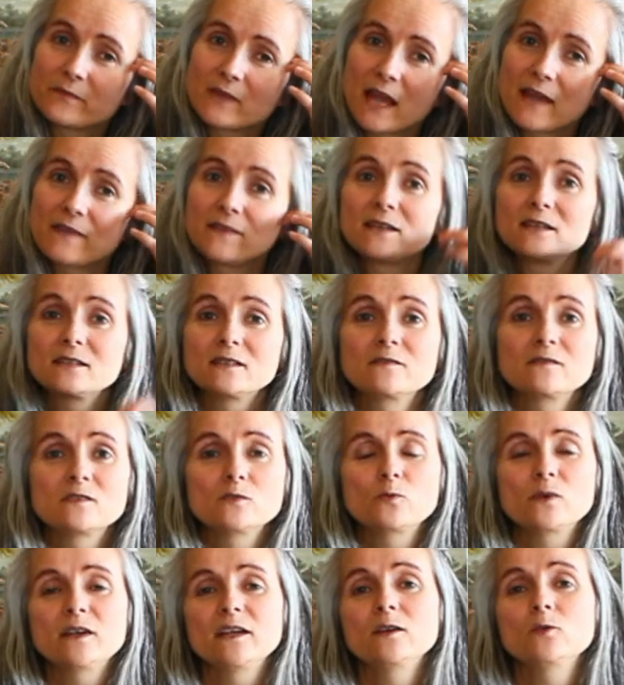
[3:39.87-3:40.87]
at the end of the
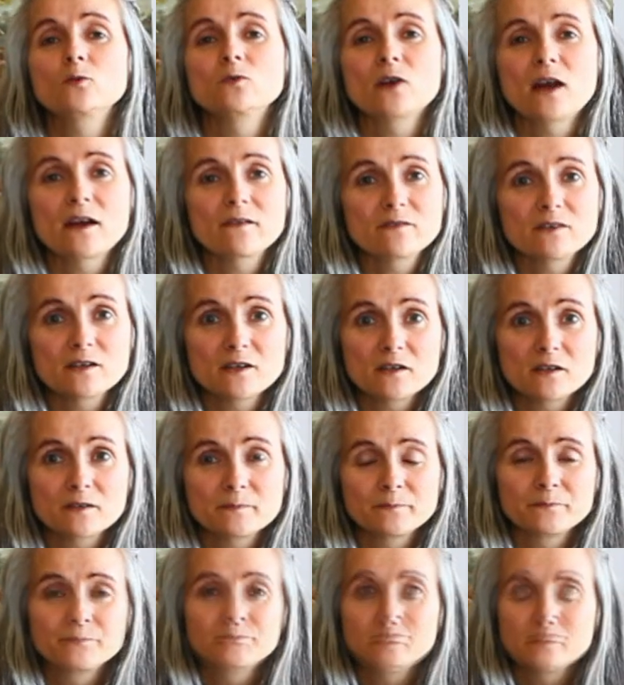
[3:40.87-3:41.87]
week we'll have a
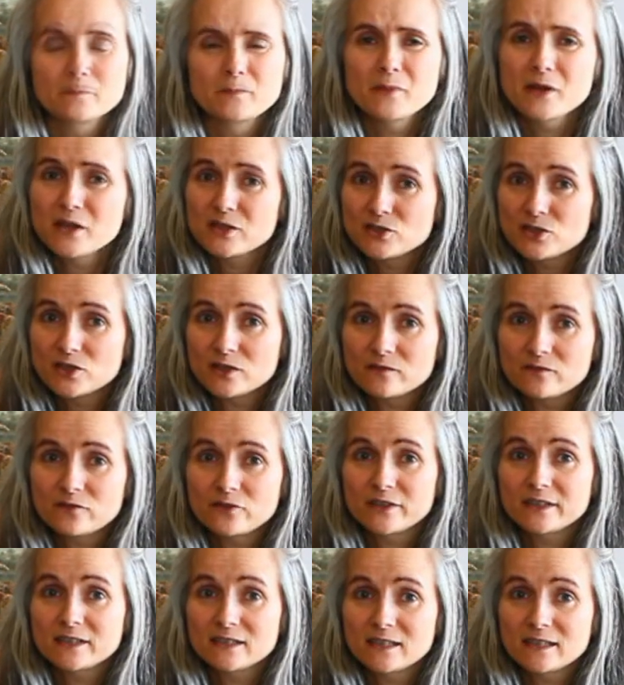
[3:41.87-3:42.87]

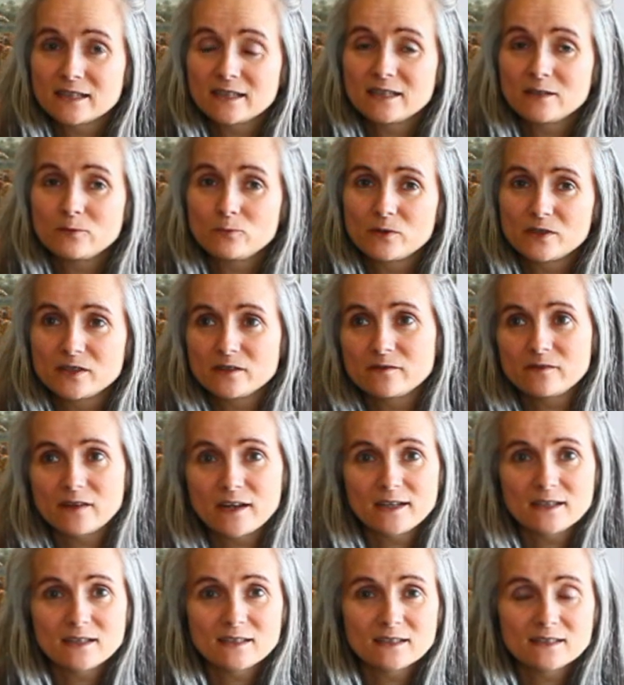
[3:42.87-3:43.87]
budget-friendly
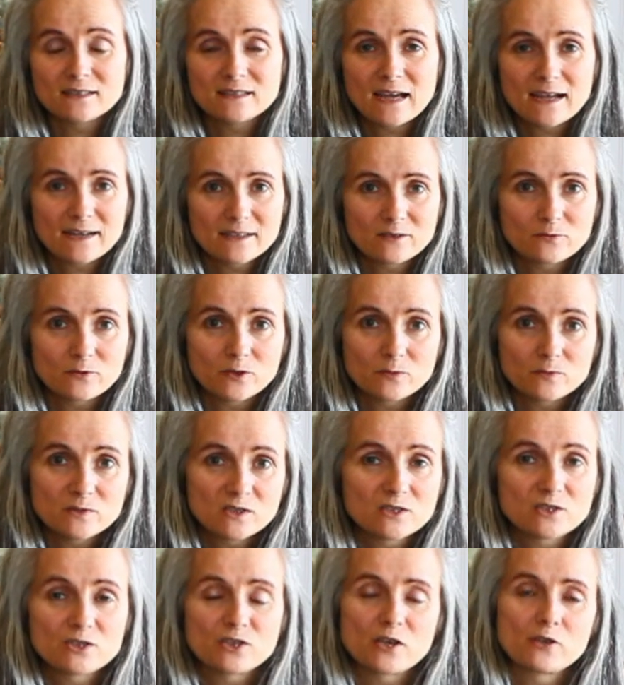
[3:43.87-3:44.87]
renovated dining room
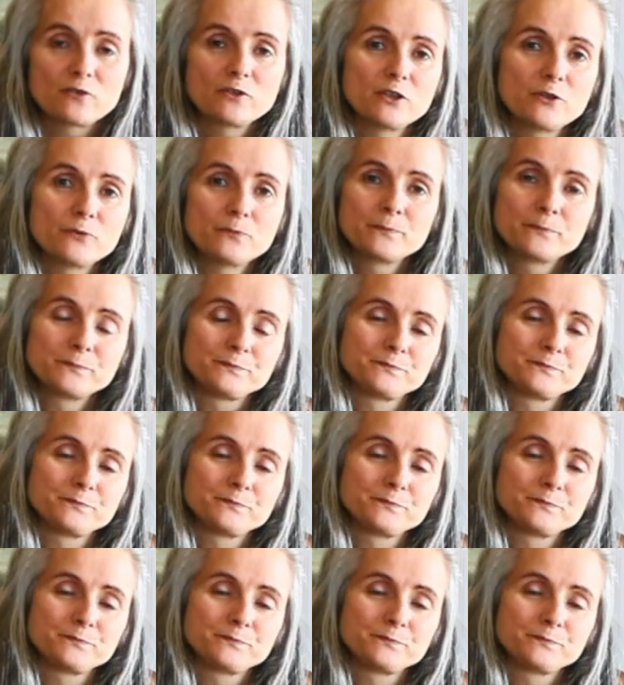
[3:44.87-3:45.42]
to show you.